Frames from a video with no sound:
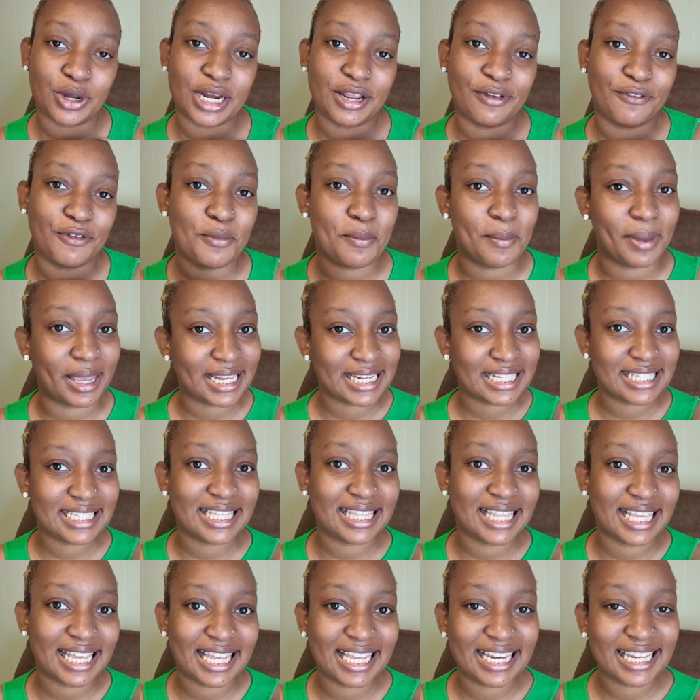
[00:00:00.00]
And if you made it
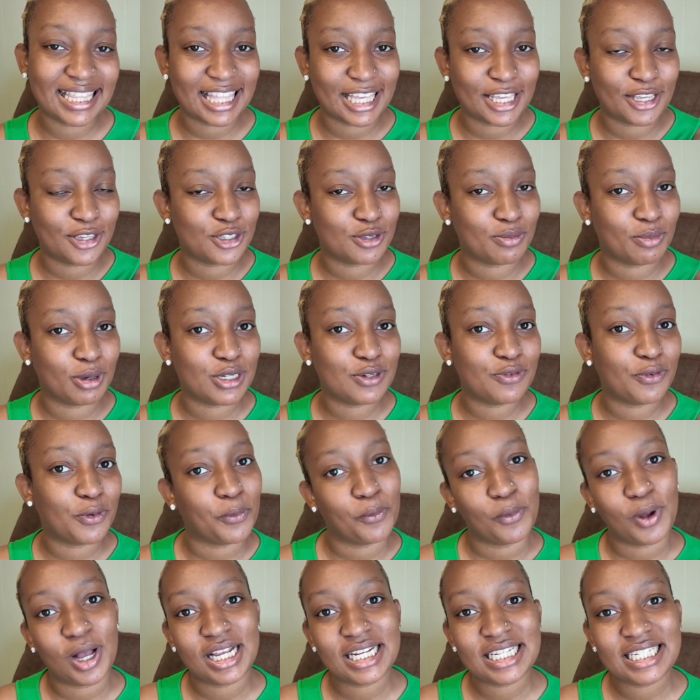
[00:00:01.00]
to the end, thank you so much for
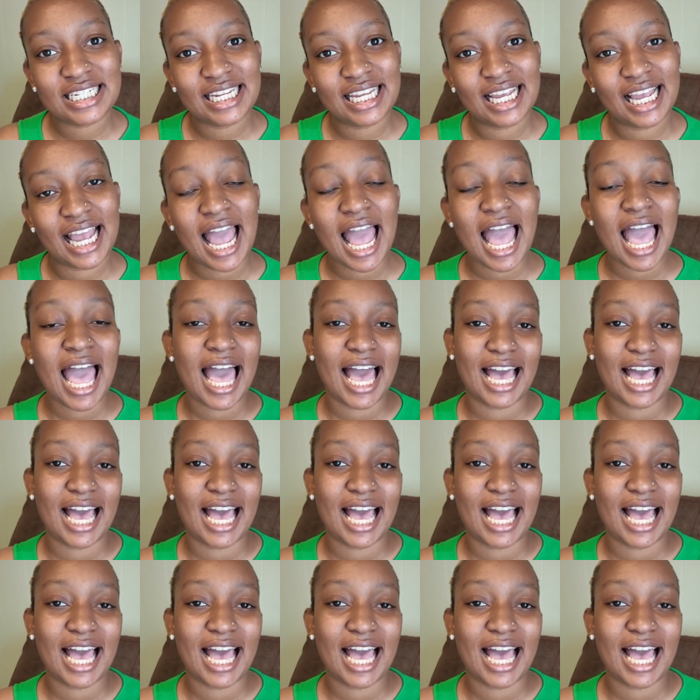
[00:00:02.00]
watching.